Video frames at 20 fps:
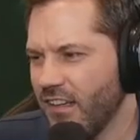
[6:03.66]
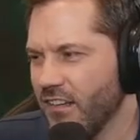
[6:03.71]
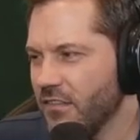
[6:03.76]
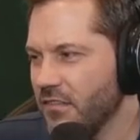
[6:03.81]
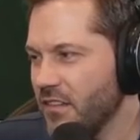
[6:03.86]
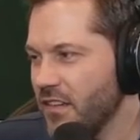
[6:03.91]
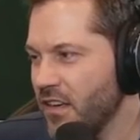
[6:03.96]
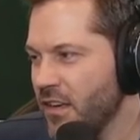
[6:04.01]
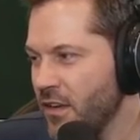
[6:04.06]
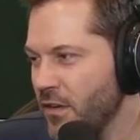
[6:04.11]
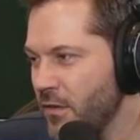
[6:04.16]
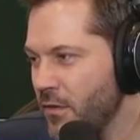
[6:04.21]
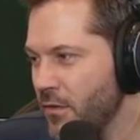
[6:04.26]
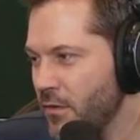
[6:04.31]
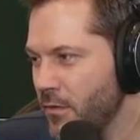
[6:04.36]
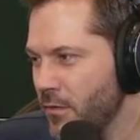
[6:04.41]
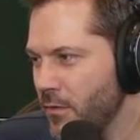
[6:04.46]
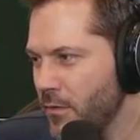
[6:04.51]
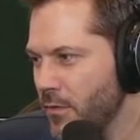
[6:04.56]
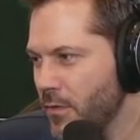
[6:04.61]
don't
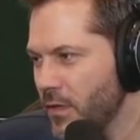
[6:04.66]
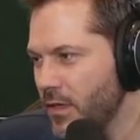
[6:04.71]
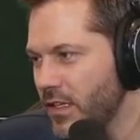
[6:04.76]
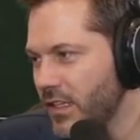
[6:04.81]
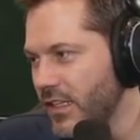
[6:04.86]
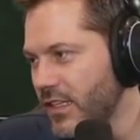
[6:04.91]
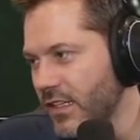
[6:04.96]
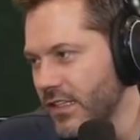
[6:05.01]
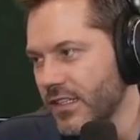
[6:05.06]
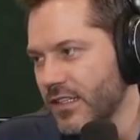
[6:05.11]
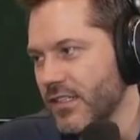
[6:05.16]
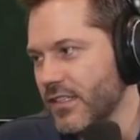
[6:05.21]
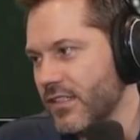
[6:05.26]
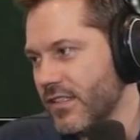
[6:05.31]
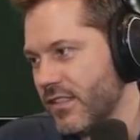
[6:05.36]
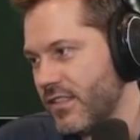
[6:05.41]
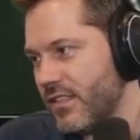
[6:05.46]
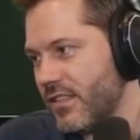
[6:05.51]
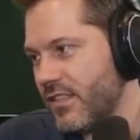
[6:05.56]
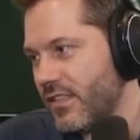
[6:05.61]
know what it
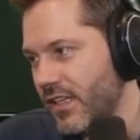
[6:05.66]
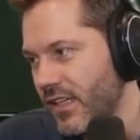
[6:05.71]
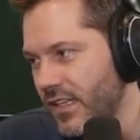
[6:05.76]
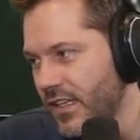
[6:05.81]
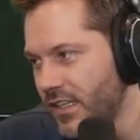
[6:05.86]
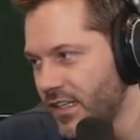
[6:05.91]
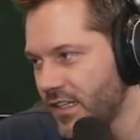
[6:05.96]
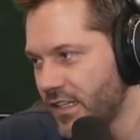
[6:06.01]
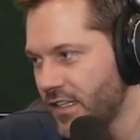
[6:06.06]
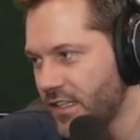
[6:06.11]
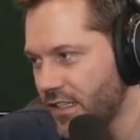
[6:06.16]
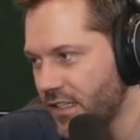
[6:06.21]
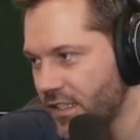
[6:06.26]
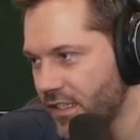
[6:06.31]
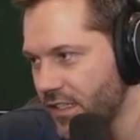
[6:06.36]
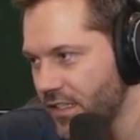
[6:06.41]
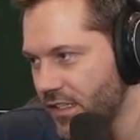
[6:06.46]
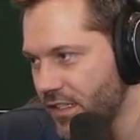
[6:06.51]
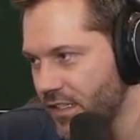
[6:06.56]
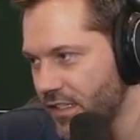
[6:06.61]
is. It
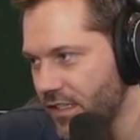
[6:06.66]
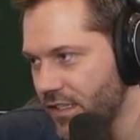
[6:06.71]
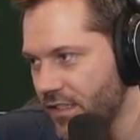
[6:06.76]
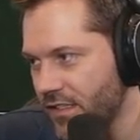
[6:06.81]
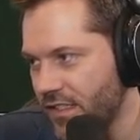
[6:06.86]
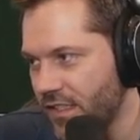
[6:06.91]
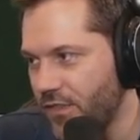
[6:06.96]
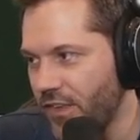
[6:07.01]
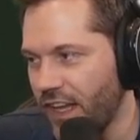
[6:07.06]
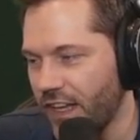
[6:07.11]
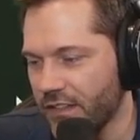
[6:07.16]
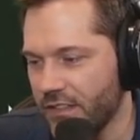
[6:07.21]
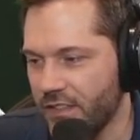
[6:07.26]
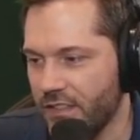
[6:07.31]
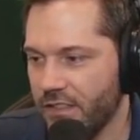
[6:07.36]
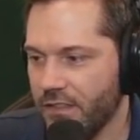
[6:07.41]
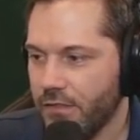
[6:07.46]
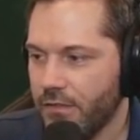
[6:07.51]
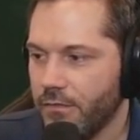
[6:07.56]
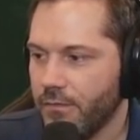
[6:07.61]
is advanced.